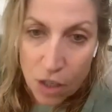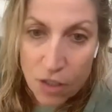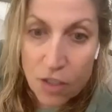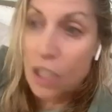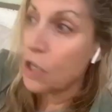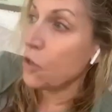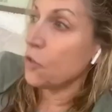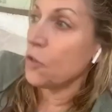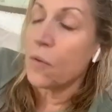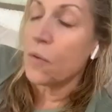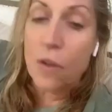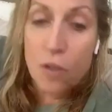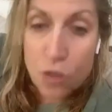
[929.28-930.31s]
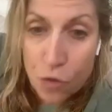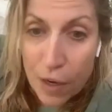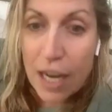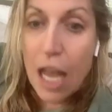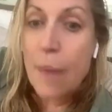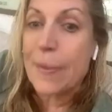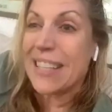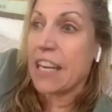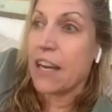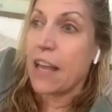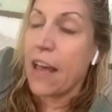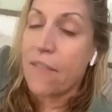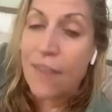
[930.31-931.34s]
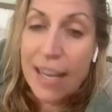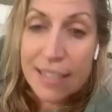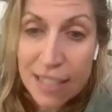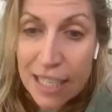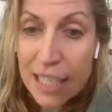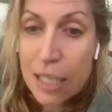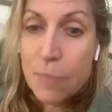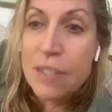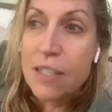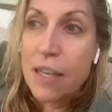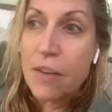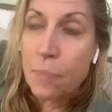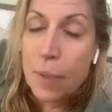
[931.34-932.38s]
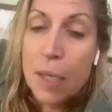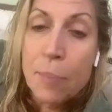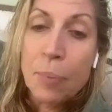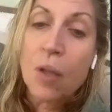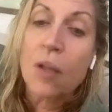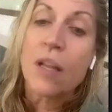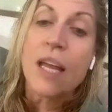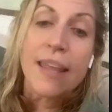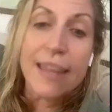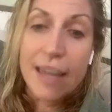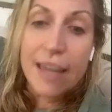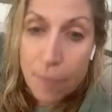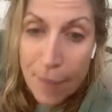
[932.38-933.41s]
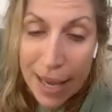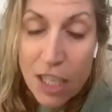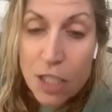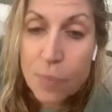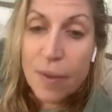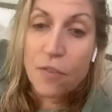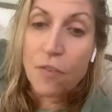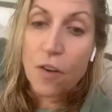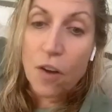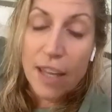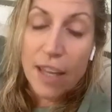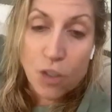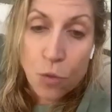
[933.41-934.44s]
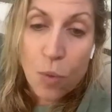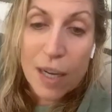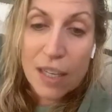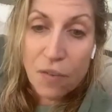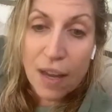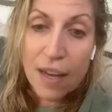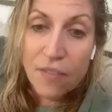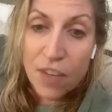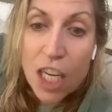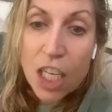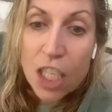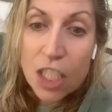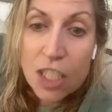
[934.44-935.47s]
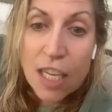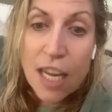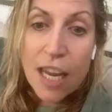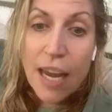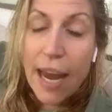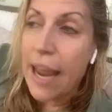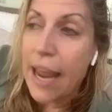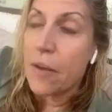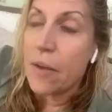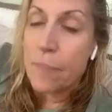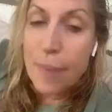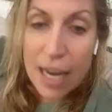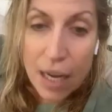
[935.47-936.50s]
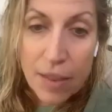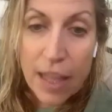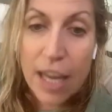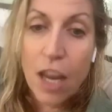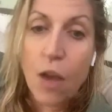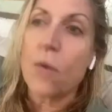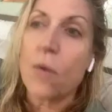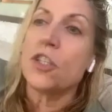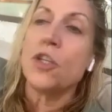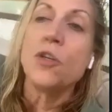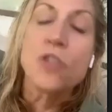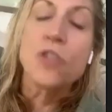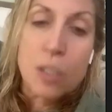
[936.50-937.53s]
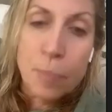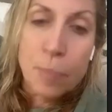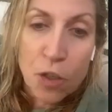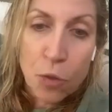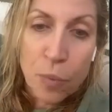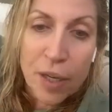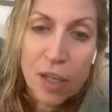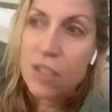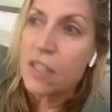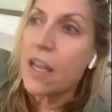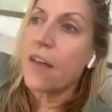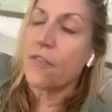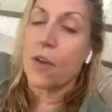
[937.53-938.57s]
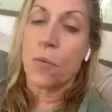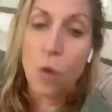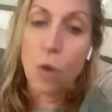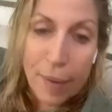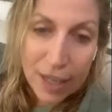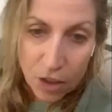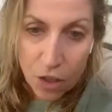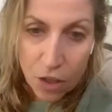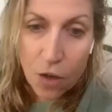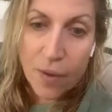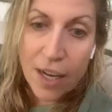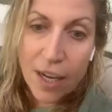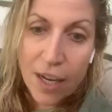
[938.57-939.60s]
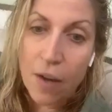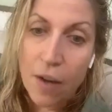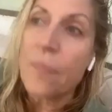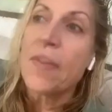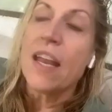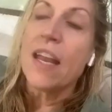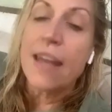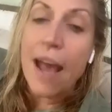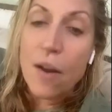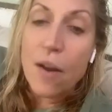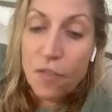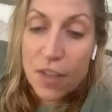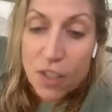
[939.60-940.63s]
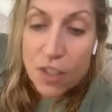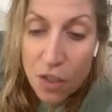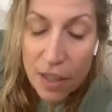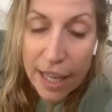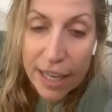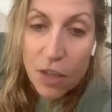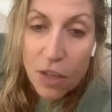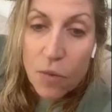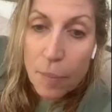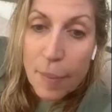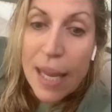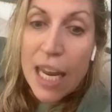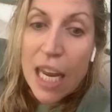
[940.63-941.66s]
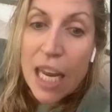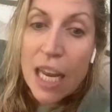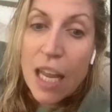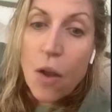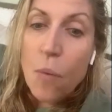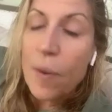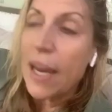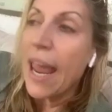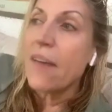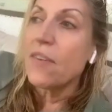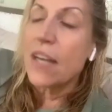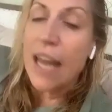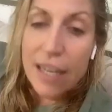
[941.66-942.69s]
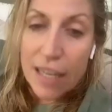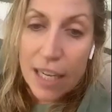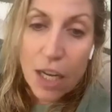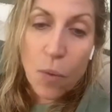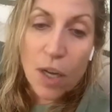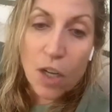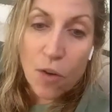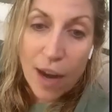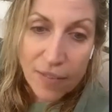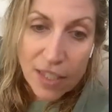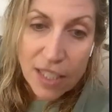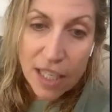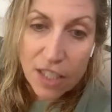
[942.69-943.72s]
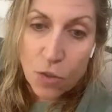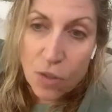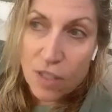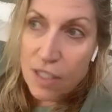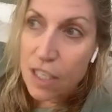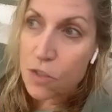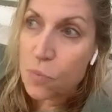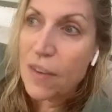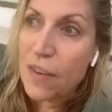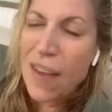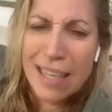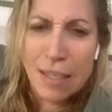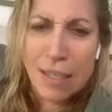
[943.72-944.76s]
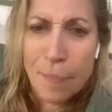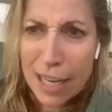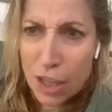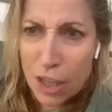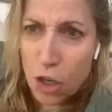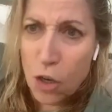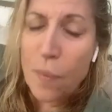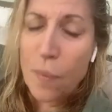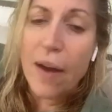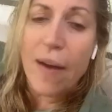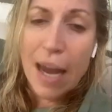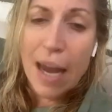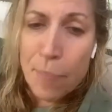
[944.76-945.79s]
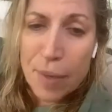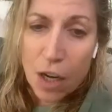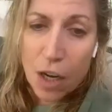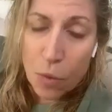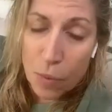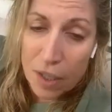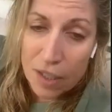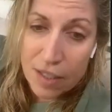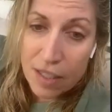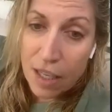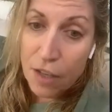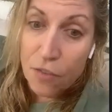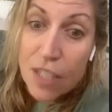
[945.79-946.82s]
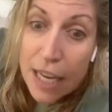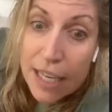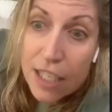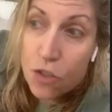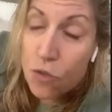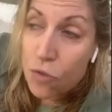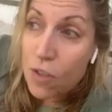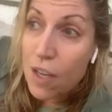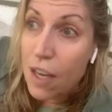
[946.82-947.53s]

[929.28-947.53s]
start, there's great comics that have had teams of people that have management for like 25 years, and they go, you just be your weird self and we'll make the career. Now, if you're like you and me, we haven't had anyone gravitate towards us. We've had to make the career and be our weird selves, and it's